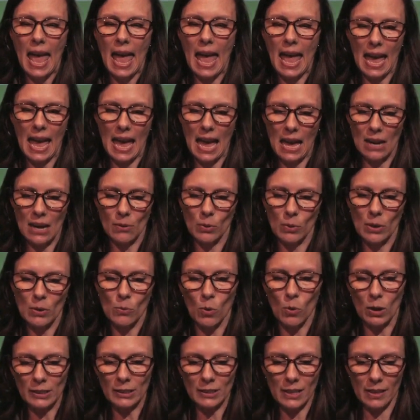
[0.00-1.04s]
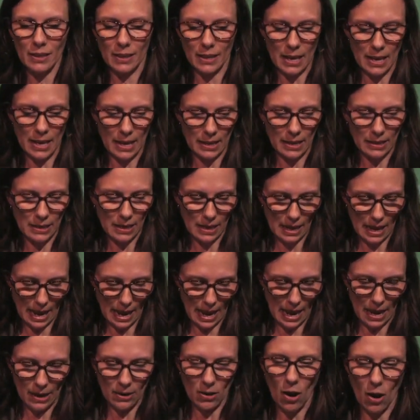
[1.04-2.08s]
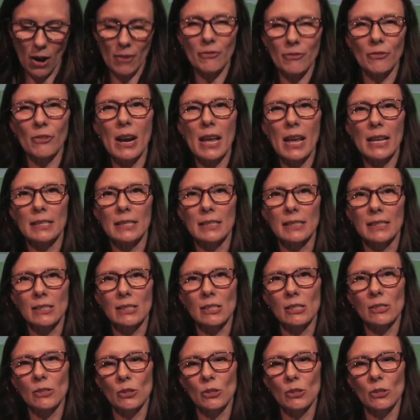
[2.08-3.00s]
and we want to then add our friends.